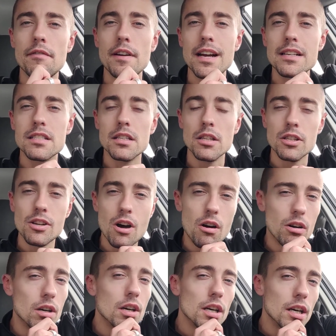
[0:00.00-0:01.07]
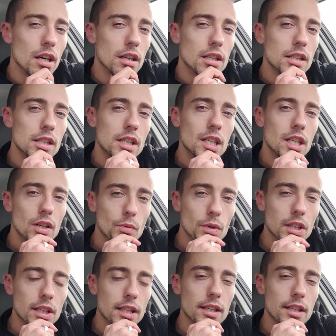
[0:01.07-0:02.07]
the fast longer would